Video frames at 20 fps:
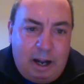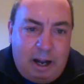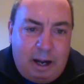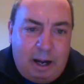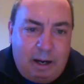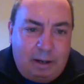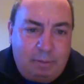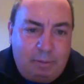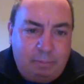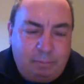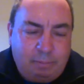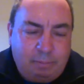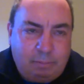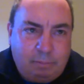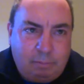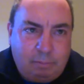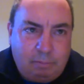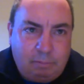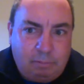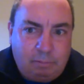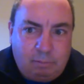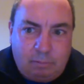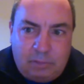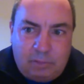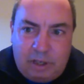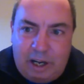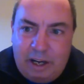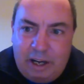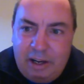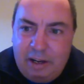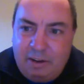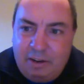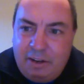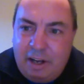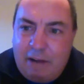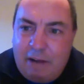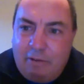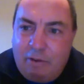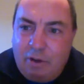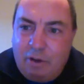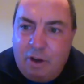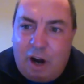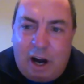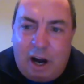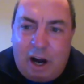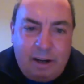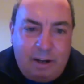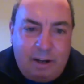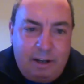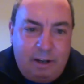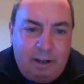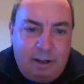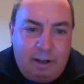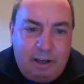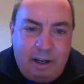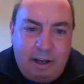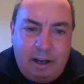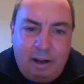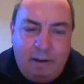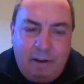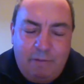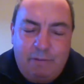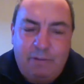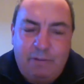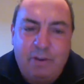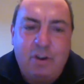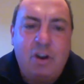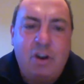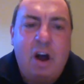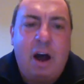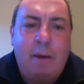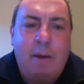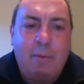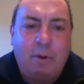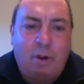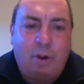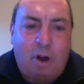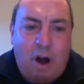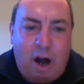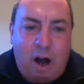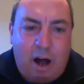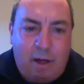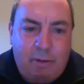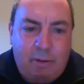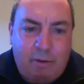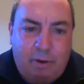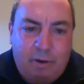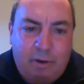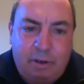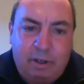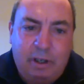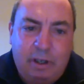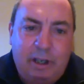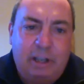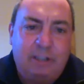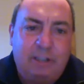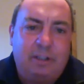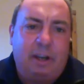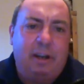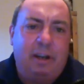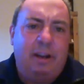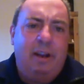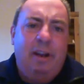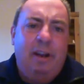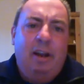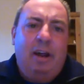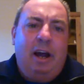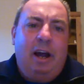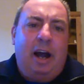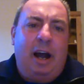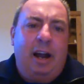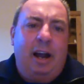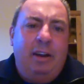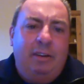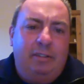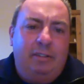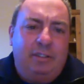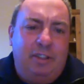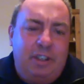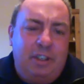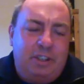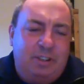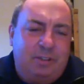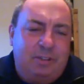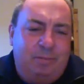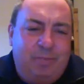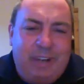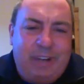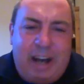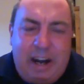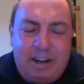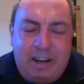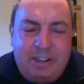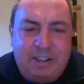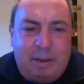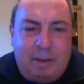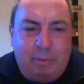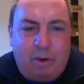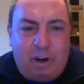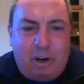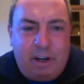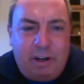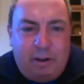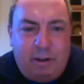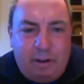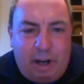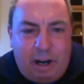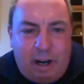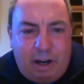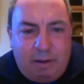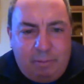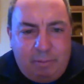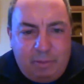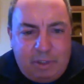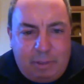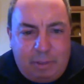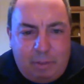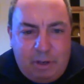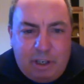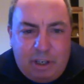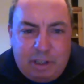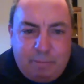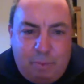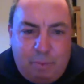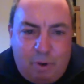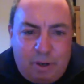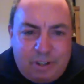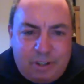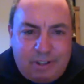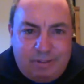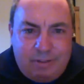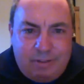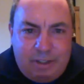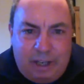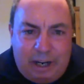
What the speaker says: any of Neville Goddard, a phenomenal author. It's like I just kind of stumbled on some of his books